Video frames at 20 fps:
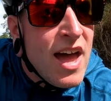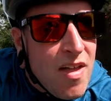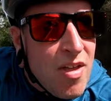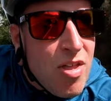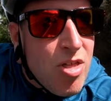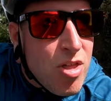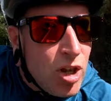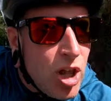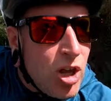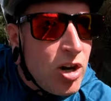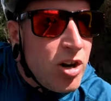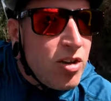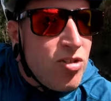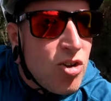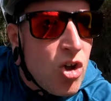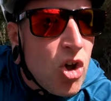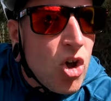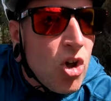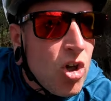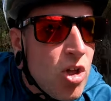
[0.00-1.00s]
There's a lot of
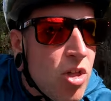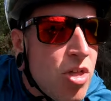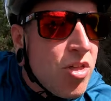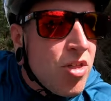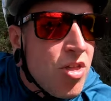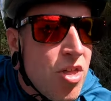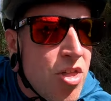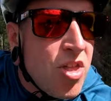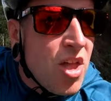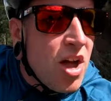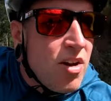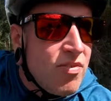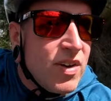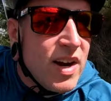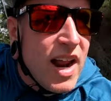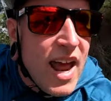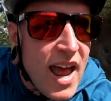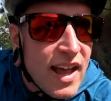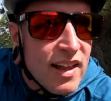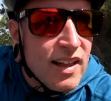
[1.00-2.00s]
tours and stuff
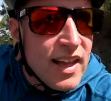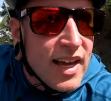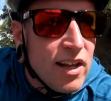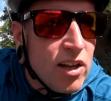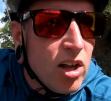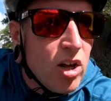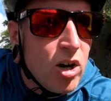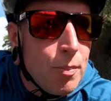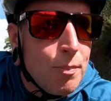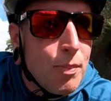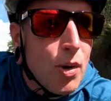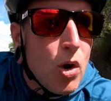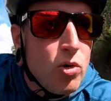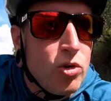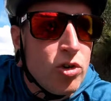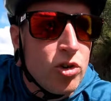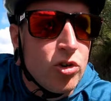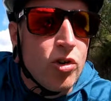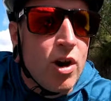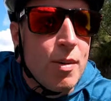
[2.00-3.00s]
in Airlie, a lot of
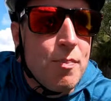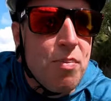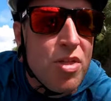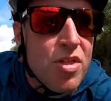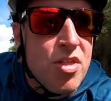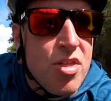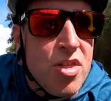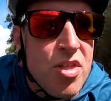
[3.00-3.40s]
boat trips and